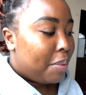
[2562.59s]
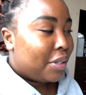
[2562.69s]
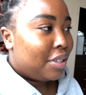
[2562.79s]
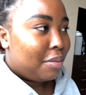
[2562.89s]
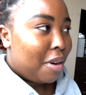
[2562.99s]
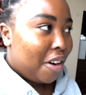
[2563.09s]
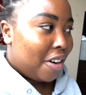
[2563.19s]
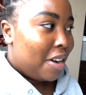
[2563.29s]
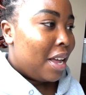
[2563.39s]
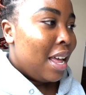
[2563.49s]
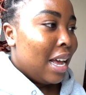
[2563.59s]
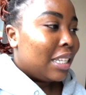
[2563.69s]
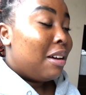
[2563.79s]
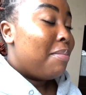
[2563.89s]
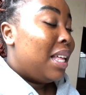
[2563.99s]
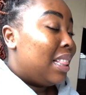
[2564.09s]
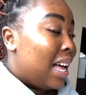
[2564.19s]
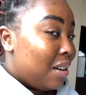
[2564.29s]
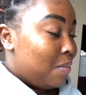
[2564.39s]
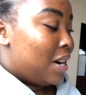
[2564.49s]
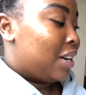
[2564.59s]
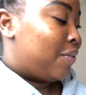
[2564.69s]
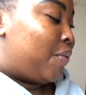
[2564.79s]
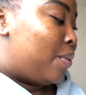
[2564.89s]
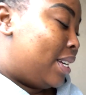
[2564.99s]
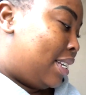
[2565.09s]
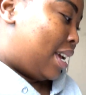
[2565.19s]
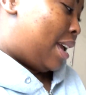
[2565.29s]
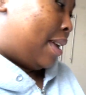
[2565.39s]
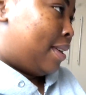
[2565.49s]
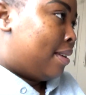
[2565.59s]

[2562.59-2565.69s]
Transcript: post it tomorrow, it's gonna be a lot of work for one day.